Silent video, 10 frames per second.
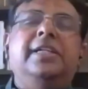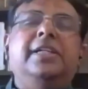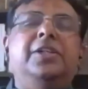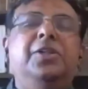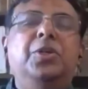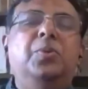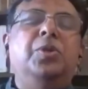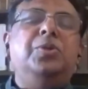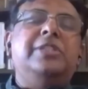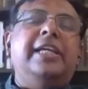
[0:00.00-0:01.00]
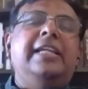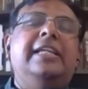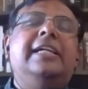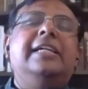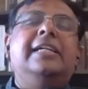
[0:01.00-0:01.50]
do you want to sell
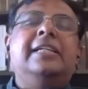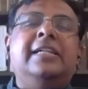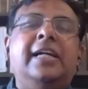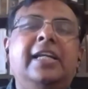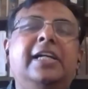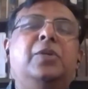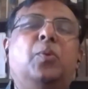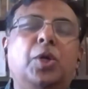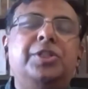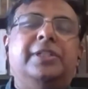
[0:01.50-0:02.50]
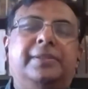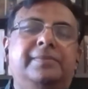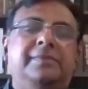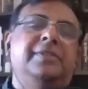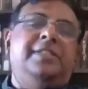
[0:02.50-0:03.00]
colored water,
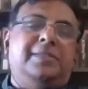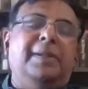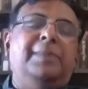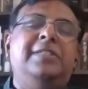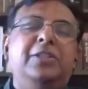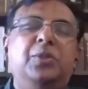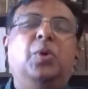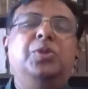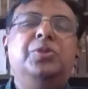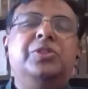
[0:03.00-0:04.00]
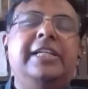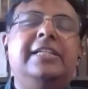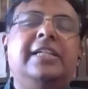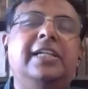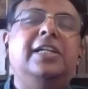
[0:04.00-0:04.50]
which is Pepsi, do you want to sell
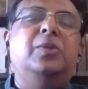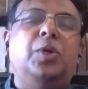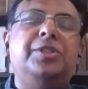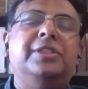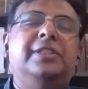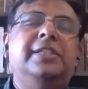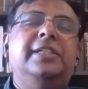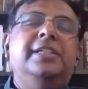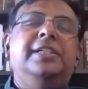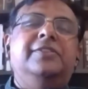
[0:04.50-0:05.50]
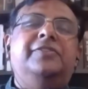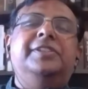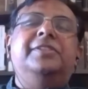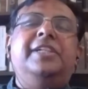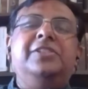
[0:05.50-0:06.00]
colored water for
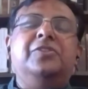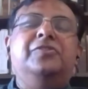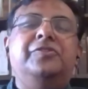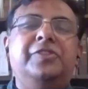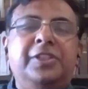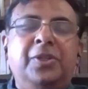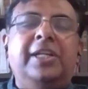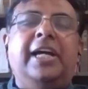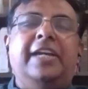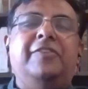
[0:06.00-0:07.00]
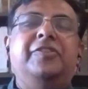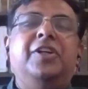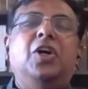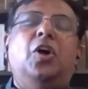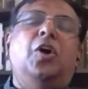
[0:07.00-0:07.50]
the rest of your life?
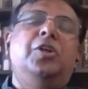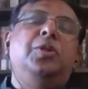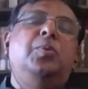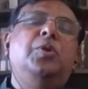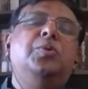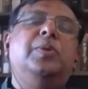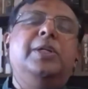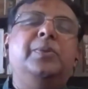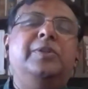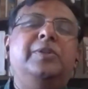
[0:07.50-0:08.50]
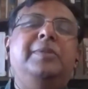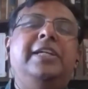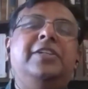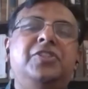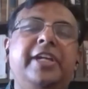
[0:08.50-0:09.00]
Or do you want to work with
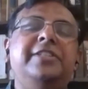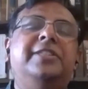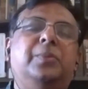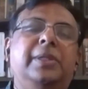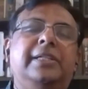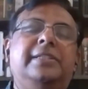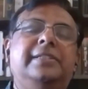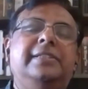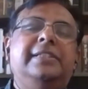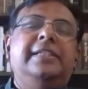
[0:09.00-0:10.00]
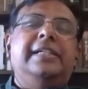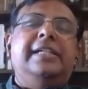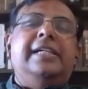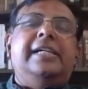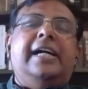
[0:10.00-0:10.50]
me and change the world?
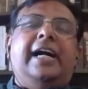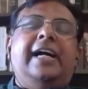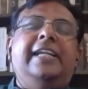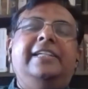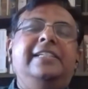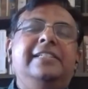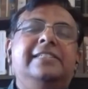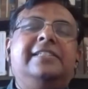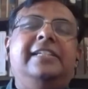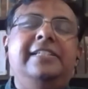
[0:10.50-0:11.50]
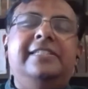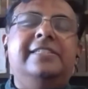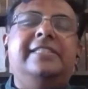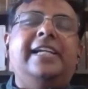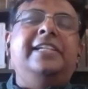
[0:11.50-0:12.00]
And I think Sculley
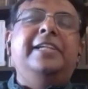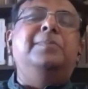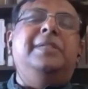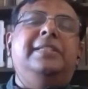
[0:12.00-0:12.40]
says, that hit me.